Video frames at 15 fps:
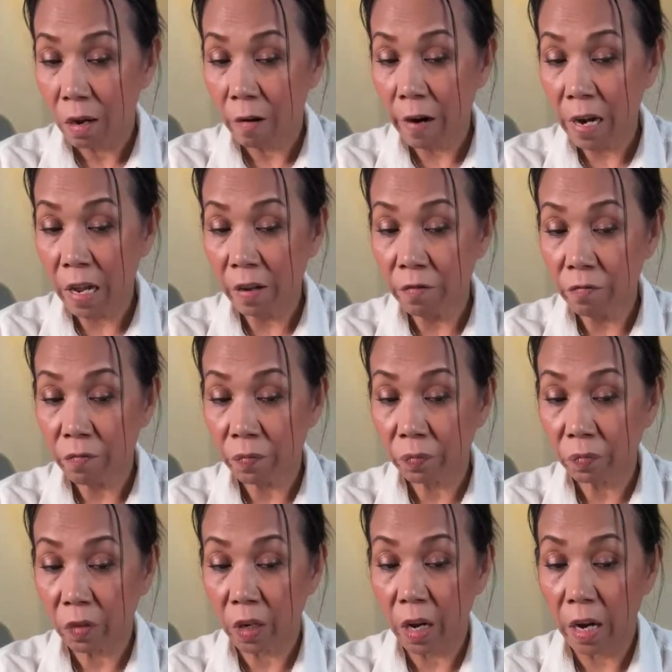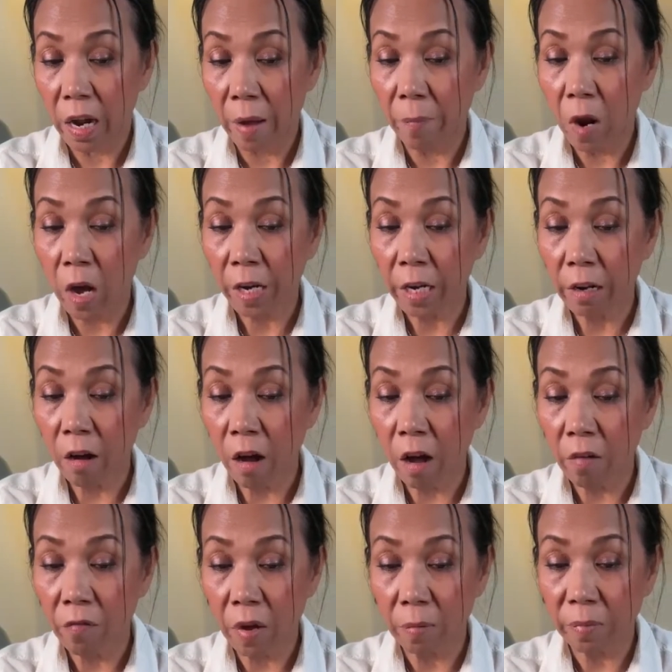All right, love. Okay, I'm locking
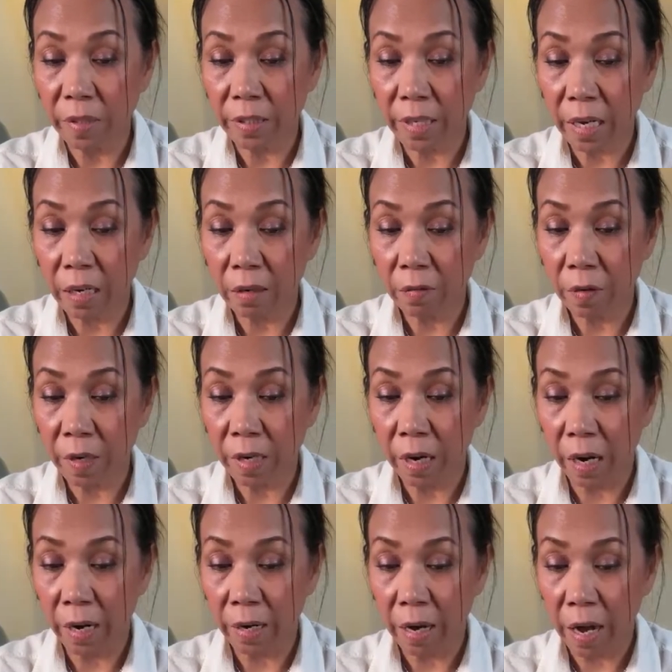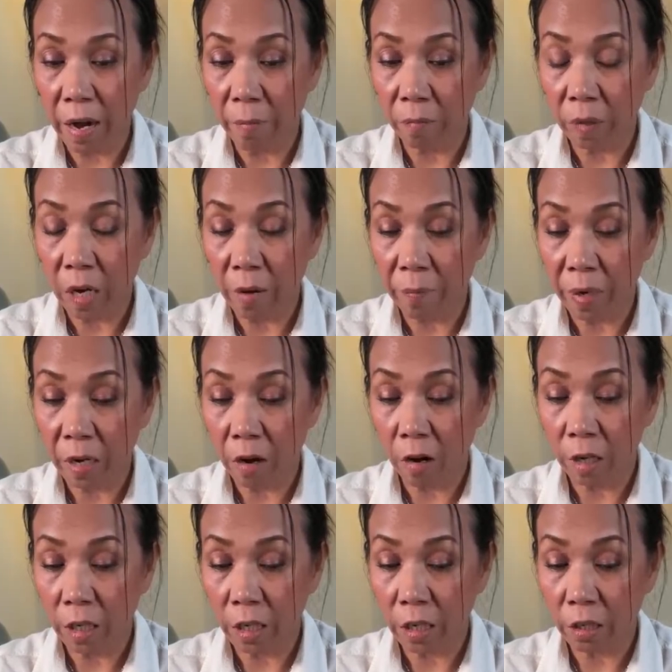off. I'm done what I am coming
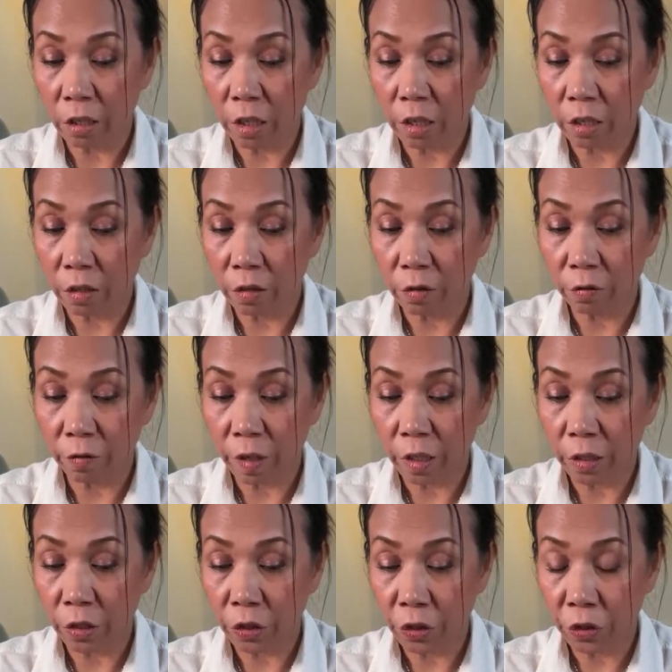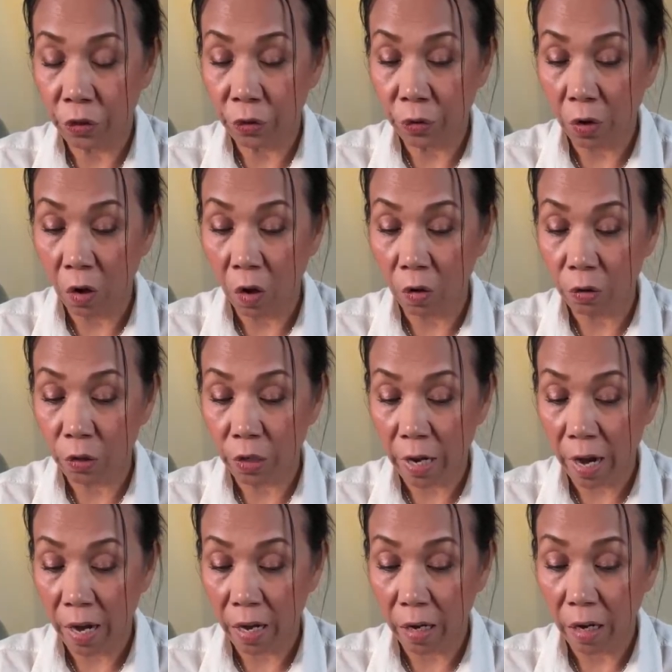on here to do with you all
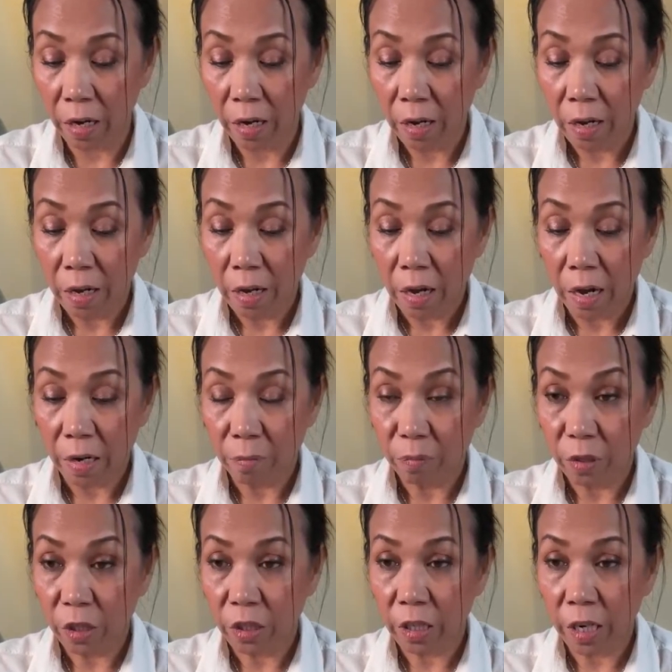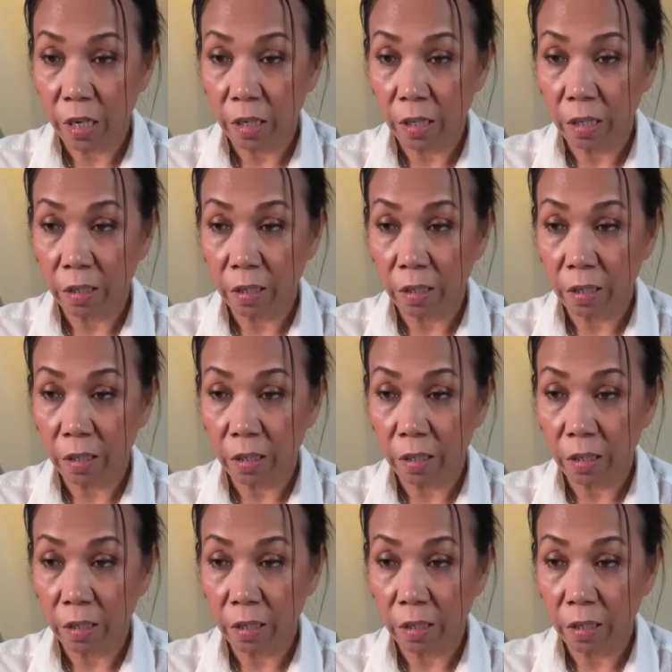today. I appreciate